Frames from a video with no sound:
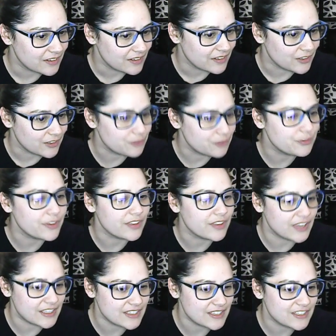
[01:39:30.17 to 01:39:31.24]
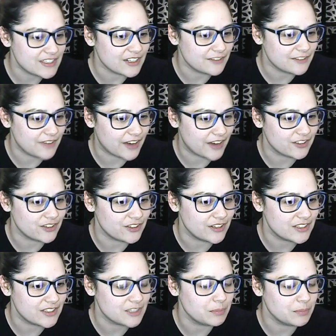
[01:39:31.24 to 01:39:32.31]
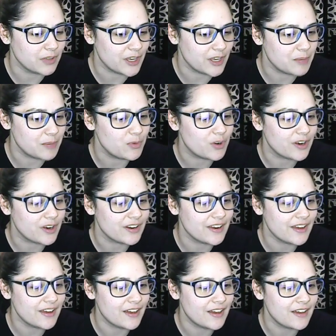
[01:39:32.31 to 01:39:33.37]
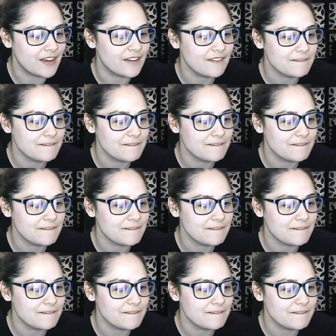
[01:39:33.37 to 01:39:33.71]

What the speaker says: You feel the instinct factor needs to play more. Yeah.